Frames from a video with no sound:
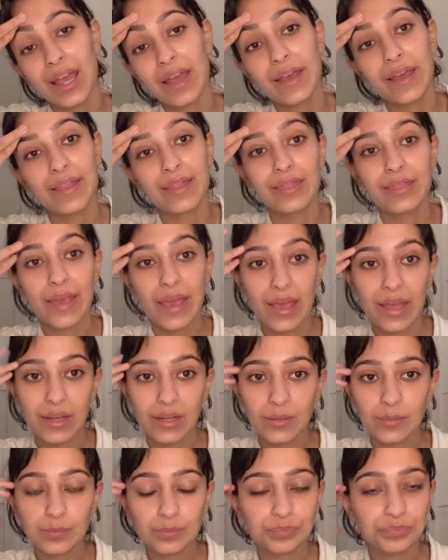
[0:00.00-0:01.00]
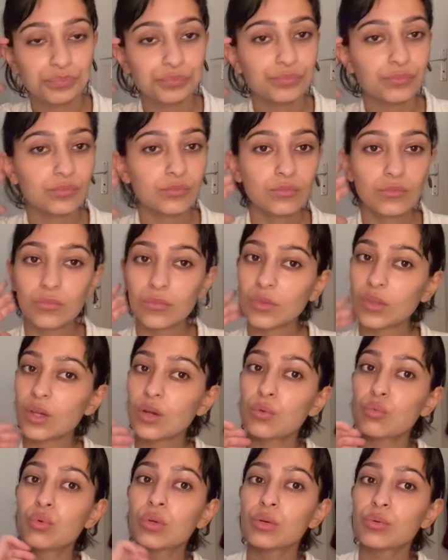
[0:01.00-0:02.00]
And then
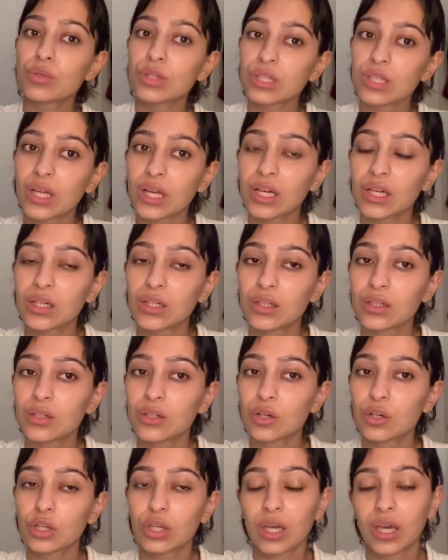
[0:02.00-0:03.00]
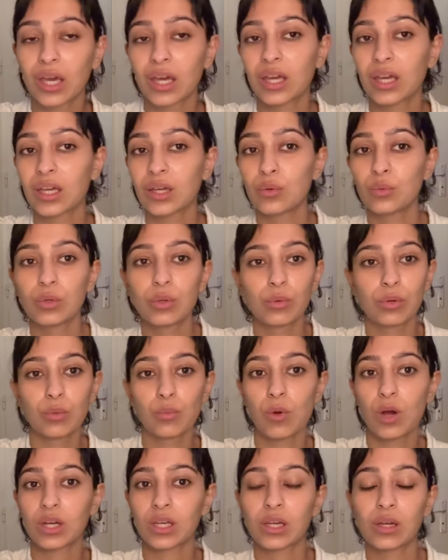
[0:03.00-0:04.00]
we were like, okay, we were
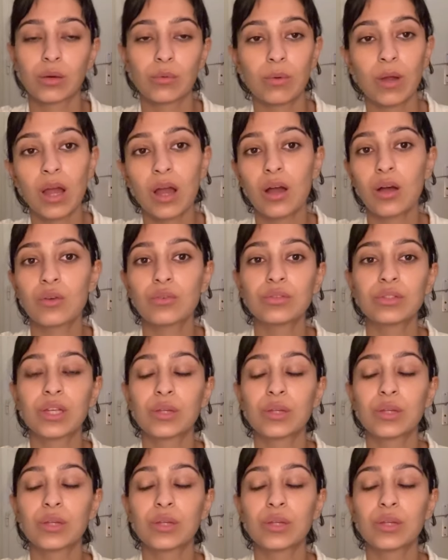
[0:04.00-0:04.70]
walking around.